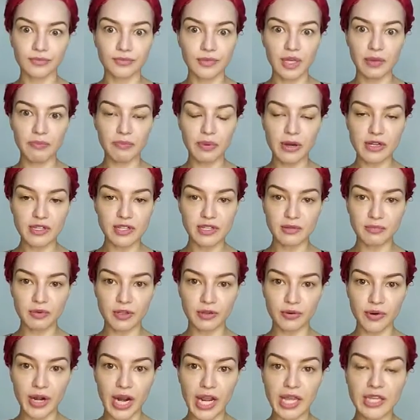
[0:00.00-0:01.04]
Impossible,
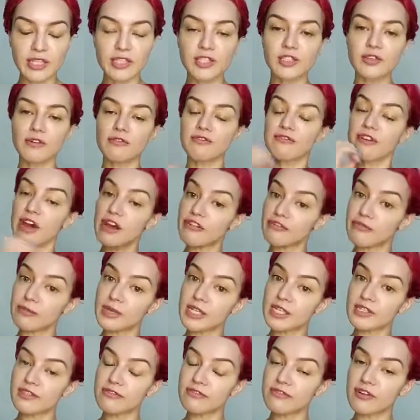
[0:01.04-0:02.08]
right? So 5
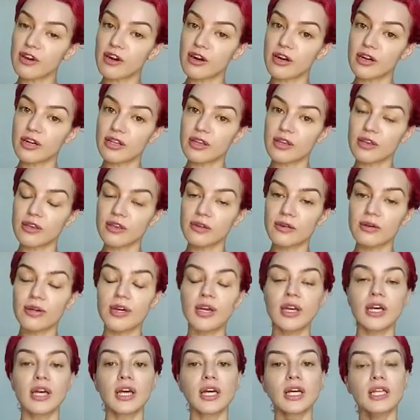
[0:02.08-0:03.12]
minutes of cardio,
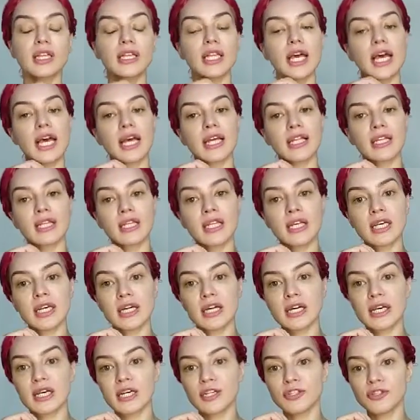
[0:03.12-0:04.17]
then
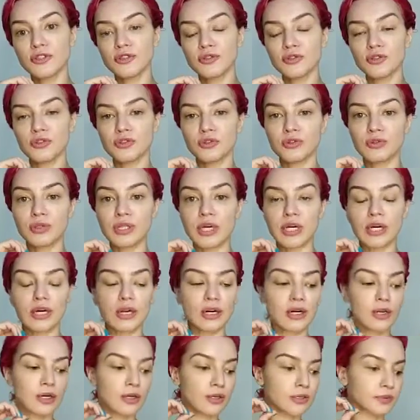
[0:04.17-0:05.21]
you do
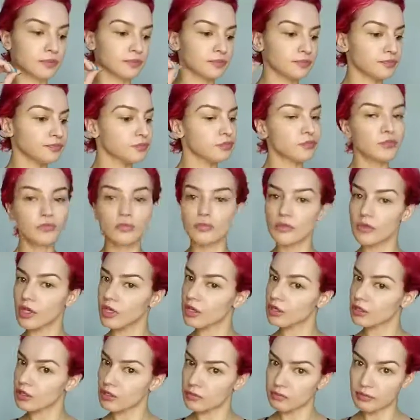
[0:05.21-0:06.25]
the
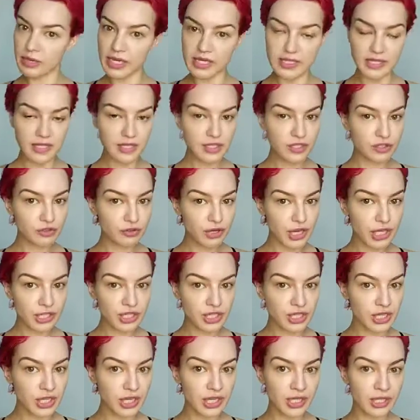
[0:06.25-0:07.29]
basic
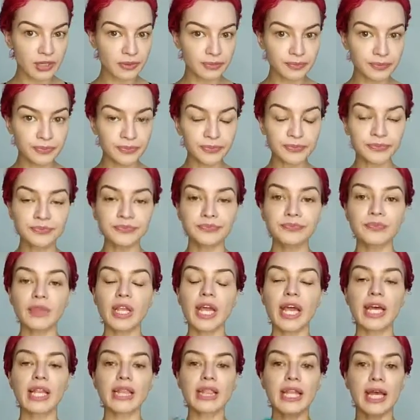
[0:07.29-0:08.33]
stretching,
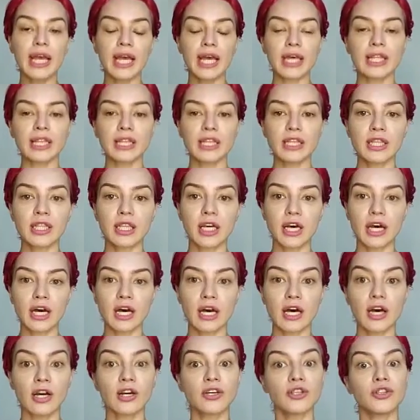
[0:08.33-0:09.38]
and then
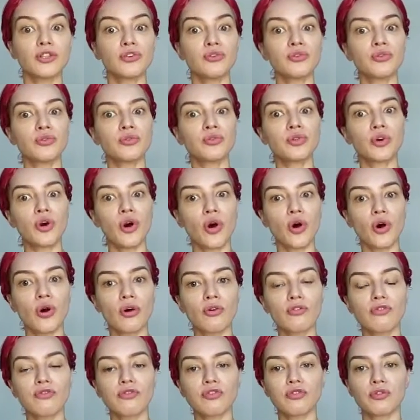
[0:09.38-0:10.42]
you
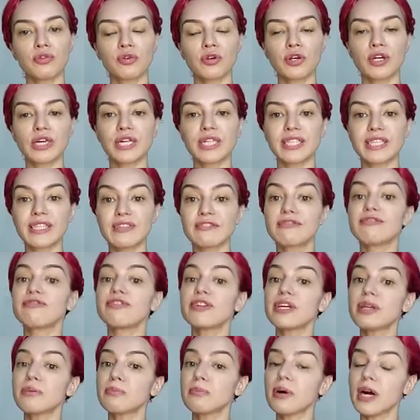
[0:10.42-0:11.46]
go for the
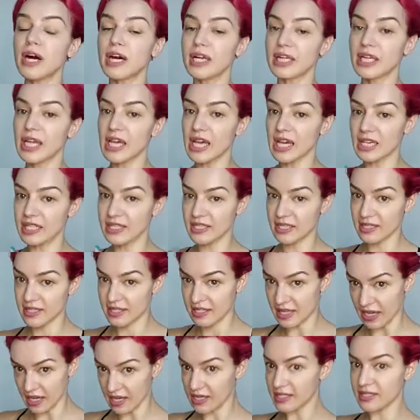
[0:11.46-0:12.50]
free body
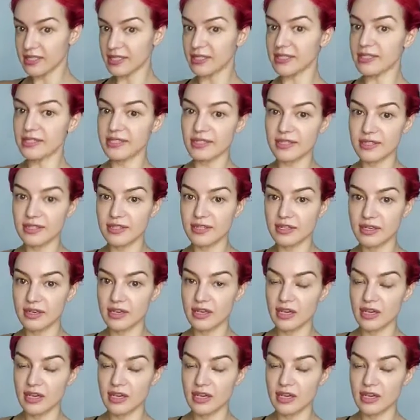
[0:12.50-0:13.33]
exercises.